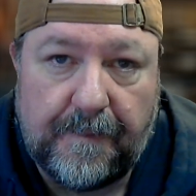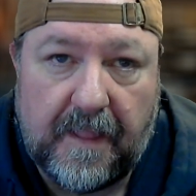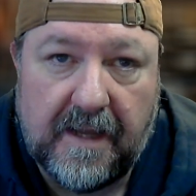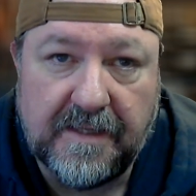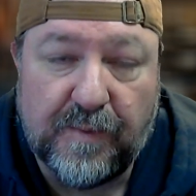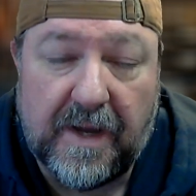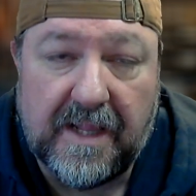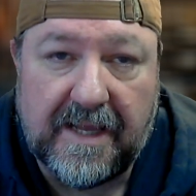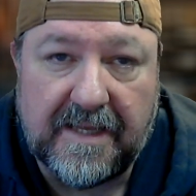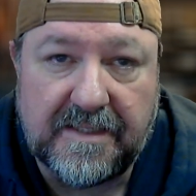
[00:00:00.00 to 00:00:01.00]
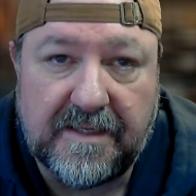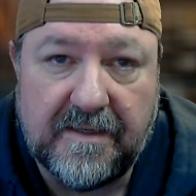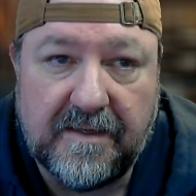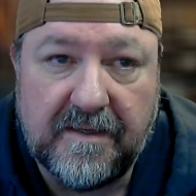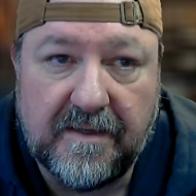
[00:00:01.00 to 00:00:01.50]
As well as
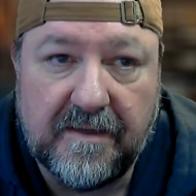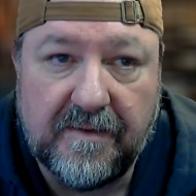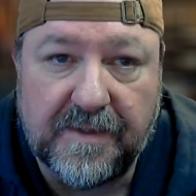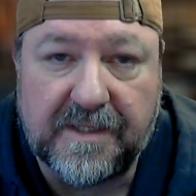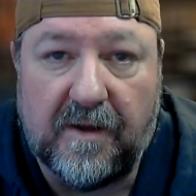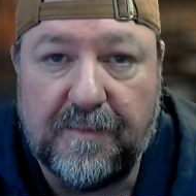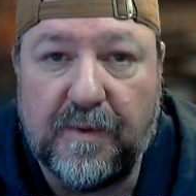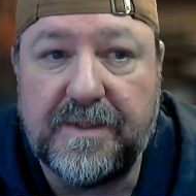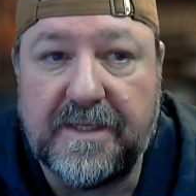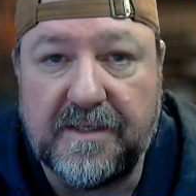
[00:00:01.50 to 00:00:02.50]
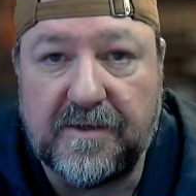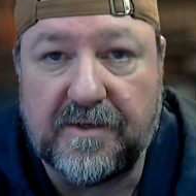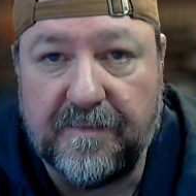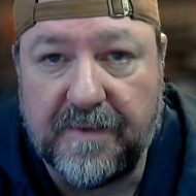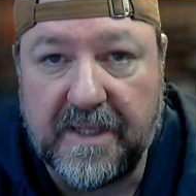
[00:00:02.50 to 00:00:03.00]
what's called
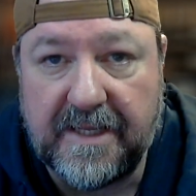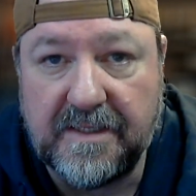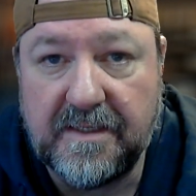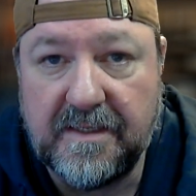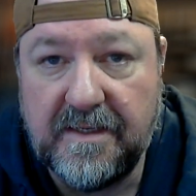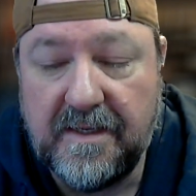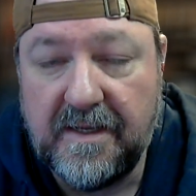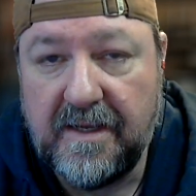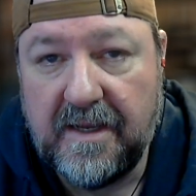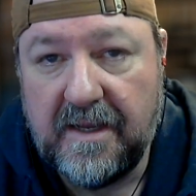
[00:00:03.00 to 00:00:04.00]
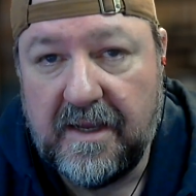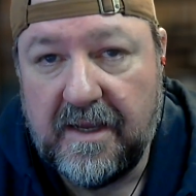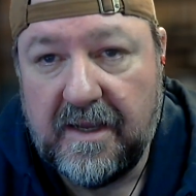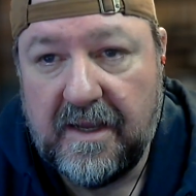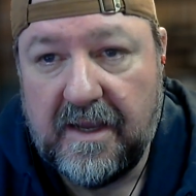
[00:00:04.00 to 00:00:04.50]
post-exertional malaise.
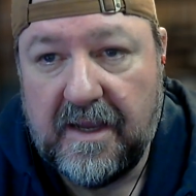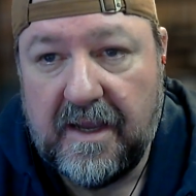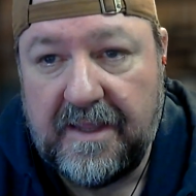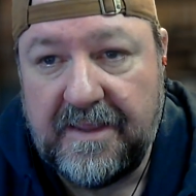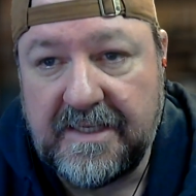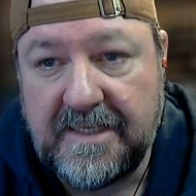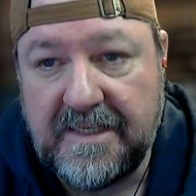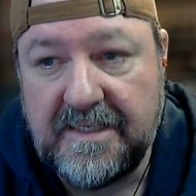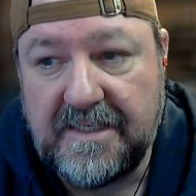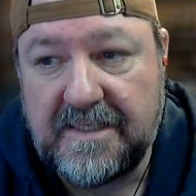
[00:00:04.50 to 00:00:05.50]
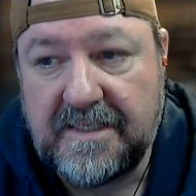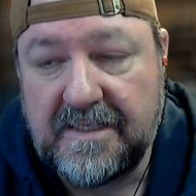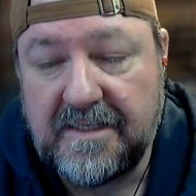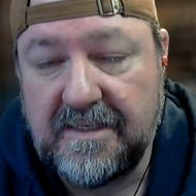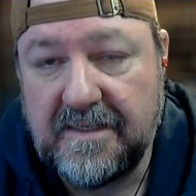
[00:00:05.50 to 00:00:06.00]
And this
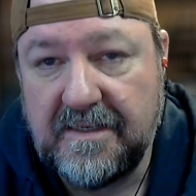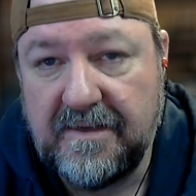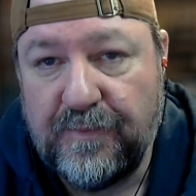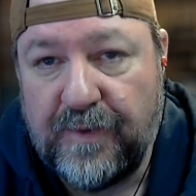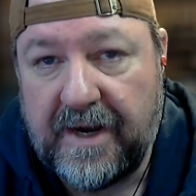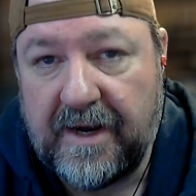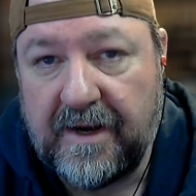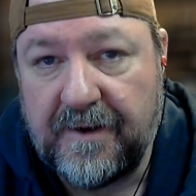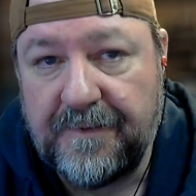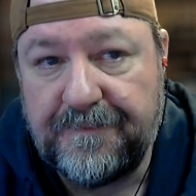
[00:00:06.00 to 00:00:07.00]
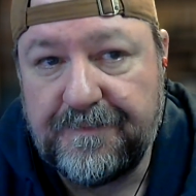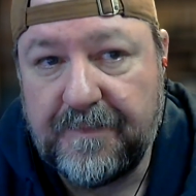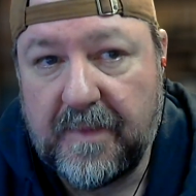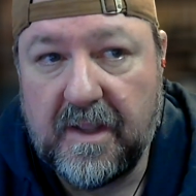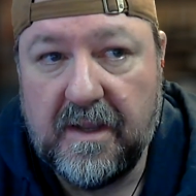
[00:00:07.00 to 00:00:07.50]
is where
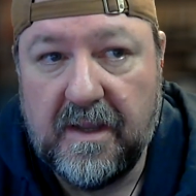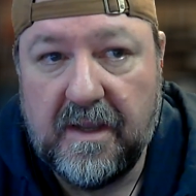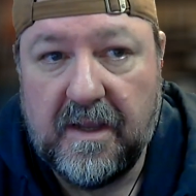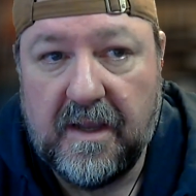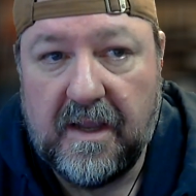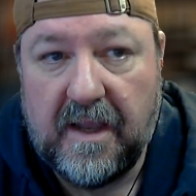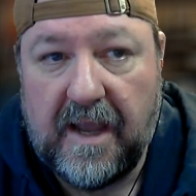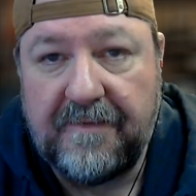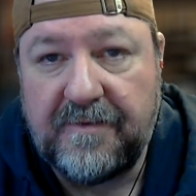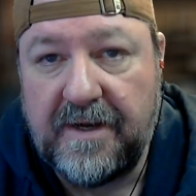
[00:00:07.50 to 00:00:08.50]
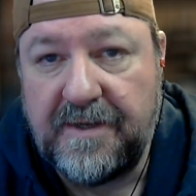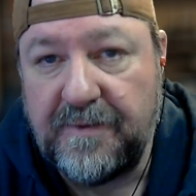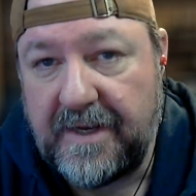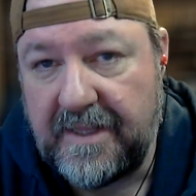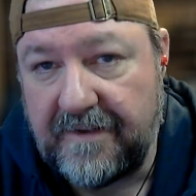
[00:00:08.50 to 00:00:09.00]
after I do
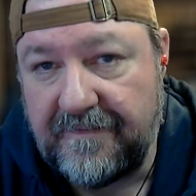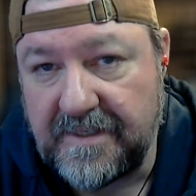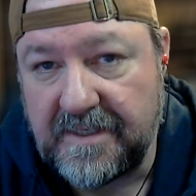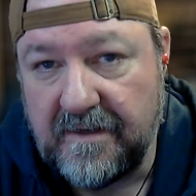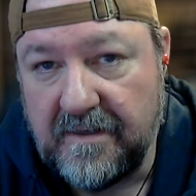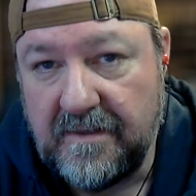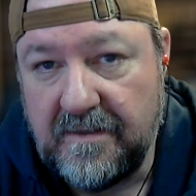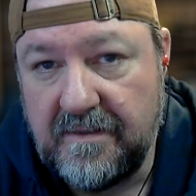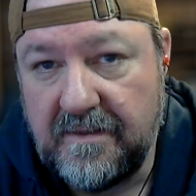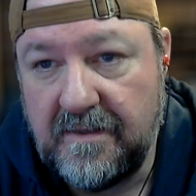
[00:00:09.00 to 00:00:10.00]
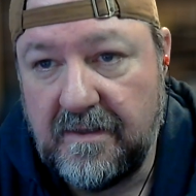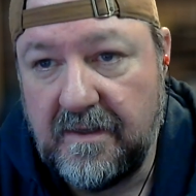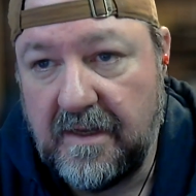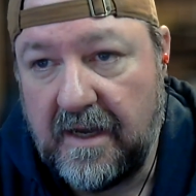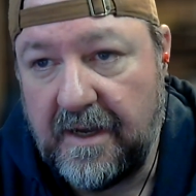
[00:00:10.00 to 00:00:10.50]
anything physical,
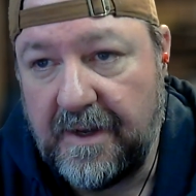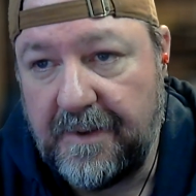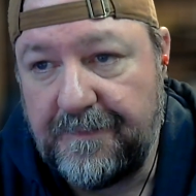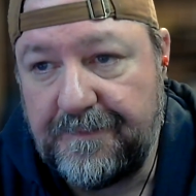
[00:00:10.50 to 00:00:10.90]
um,